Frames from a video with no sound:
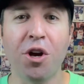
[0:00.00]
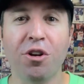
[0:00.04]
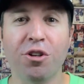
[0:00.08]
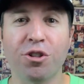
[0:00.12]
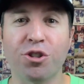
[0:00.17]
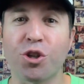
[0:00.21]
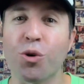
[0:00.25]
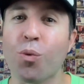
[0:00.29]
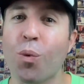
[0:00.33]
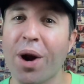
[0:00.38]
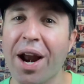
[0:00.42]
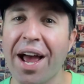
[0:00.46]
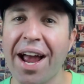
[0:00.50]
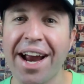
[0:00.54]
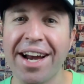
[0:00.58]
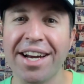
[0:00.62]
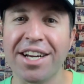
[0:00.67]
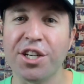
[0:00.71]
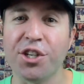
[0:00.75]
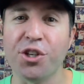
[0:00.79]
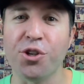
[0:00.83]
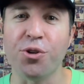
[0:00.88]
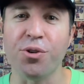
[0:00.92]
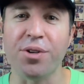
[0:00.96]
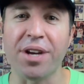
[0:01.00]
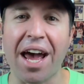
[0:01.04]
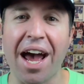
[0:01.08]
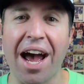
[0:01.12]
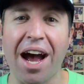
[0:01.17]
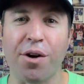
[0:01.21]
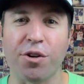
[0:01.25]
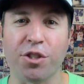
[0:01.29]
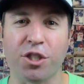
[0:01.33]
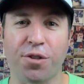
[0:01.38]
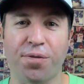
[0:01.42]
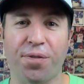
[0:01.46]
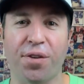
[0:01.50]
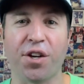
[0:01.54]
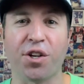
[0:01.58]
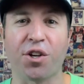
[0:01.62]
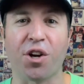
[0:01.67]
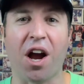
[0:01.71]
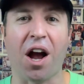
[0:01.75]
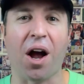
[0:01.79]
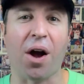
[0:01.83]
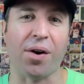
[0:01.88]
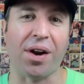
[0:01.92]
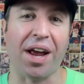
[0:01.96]
So what I had to do now is
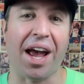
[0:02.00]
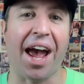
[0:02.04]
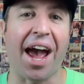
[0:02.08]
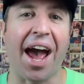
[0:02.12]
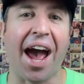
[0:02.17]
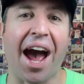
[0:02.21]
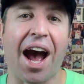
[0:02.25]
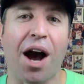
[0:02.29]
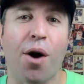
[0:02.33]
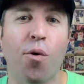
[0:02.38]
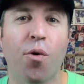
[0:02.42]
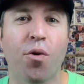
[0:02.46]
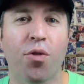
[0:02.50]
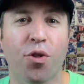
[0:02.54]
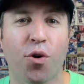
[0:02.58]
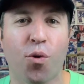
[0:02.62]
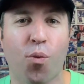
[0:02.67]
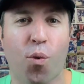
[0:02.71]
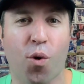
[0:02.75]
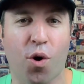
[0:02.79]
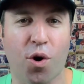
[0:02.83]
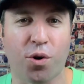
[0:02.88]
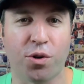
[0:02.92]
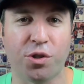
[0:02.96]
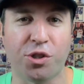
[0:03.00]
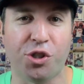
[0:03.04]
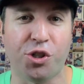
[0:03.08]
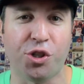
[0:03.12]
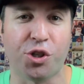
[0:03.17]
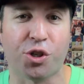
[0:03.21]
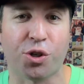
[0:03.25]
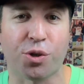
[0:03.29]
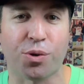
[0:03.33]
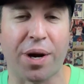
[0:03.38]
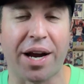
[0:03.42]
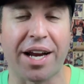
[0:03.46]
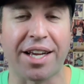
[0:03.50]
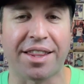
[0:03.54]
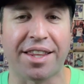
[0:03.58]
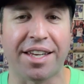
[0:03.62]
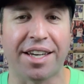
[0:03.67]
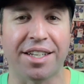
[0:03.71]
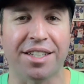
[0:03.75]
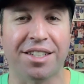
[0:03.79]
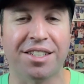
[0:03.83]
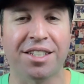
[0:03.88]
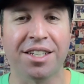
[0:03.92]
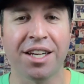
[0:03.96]
figure out how in the world do you create
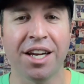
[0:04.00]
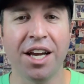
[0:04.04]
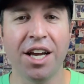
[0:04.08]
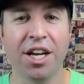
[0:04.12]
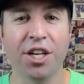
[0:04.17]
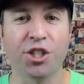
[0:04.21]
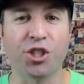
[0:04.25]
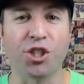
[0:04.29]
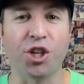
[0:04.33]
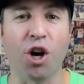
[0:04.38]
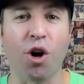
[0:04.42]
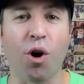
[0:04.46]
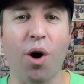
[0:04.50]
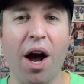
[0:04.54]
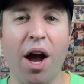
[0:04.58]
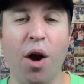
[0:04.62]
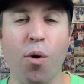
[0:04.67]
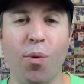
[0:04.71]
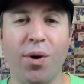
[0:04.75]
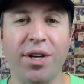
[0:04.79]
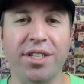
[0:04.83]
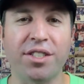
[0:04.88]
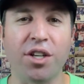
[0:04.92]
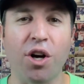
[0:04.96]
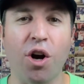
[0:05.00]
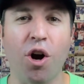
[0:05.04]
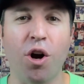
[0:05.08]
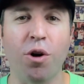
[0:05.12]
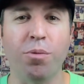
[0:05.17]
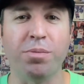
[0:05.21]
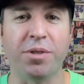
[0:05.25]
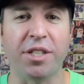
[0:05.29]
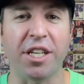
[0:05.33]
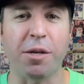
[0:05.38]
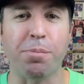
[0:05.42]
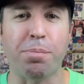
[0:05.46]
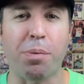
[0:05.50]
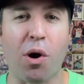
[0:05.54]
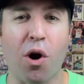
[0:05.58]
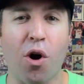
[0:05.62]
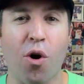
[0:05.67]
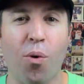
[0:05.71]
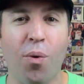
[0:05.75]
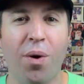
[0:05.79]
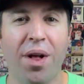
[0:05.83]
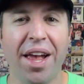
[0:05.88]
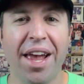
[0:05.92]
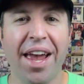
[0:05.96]
this? So I went to Home
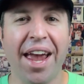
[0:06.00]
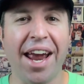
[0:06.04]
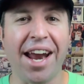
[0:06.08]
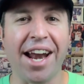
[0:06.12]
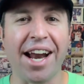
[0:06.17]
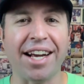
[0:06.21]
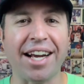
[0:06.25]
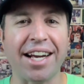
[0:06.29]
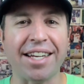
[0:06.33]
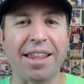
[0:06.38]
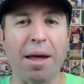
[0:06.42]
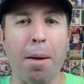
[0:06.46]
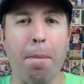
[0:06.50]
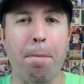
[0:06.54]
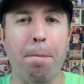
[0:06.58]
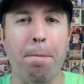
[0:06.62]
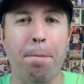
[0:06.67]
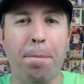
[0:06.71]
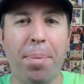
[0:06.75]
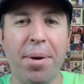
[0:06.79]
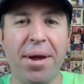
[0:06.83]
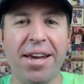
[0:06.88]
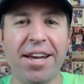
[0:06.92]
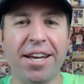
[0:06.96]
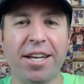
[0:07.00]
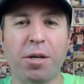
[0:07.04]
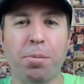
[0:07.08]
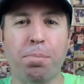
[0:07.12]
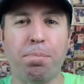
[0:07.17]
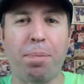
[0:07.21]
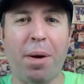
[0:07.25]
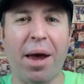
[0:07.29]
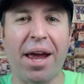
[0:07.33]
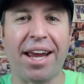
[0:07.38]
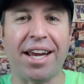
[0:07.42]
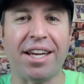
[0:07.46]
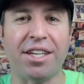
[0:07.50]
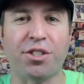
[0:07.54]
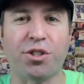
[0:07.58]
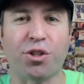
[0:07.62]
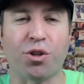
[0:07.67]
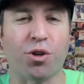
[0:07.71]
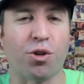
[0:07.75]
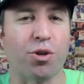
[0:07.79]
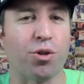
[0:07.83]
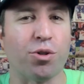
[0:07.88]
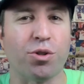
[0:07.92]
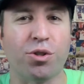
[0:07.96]
Depot and I got that big
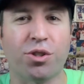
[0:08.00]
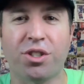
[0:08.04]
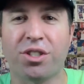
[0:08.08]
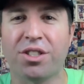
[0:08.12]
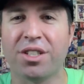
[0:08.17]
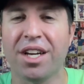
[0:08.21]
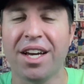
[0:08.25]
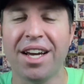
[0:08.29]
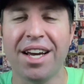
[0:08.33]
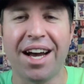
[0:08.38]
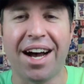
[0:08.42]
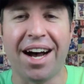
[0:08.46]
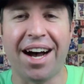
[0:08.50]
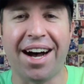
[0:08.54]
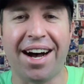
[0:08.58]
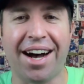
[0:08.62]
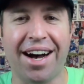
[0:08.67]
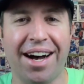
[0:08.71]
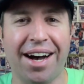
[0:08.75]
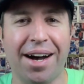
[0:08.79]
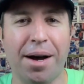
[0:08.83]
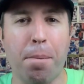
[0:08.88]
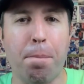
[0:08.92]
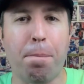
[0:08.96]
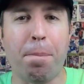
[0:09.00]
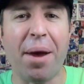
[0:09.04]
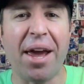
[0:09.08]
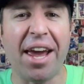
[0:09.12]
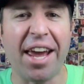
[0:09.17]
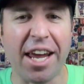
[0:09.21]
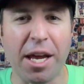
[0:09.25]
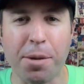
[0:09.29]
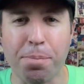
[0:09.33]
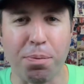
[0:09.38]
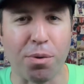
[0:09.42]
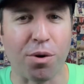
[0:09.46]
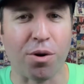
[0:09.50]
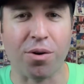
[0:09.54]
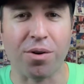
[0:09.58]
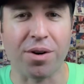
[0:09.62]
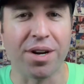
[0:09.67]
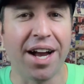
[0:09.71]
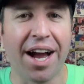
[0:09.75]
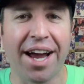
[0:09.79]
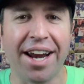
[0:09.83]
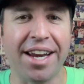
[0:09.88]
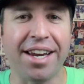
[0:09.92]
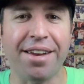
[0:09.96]
painter's paper.
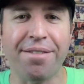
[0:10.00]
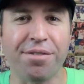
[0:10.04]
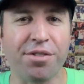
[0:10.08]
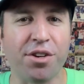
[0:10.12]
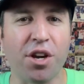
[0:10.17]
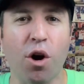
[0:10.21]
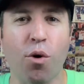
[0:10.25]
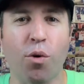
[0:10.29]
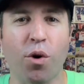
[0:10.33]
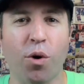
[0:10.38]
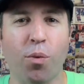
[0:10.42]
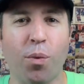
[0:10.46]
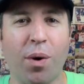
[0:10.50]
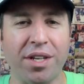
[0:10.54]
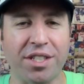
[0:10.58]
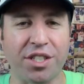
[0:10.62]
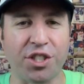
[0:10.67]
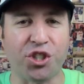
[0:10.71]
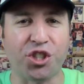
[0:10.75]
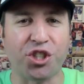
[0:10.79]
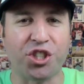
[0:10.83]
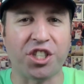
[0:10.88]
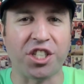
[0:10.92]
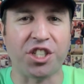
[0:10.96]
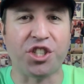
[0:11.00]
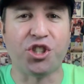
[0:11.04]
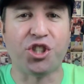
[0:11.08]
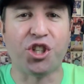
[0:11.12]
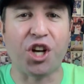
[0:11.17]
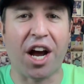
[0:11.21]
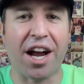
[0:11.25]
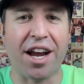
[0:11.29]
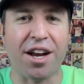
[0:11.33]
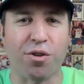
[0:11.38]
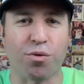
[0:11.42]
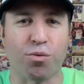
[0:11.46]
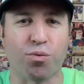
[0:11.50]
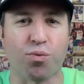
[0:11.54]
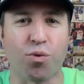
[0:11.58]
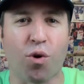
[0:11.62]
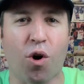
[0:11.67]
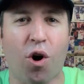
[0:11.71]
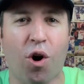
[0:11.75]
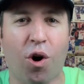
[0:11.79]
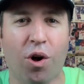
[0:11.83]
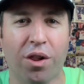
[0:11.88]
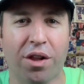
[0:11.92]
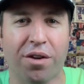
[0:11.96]
I didn't even know what it was. It's just a giant
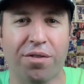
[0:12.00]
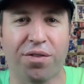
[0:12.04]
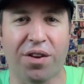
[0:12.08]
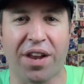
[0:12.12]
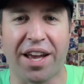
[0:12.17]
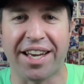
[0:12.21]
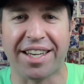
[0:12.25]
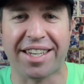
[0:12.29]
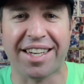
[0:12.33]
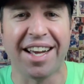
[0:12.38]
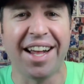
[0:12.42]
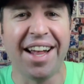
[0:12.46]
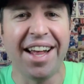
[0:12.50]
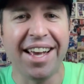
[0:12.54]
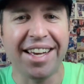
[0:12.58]
roll of like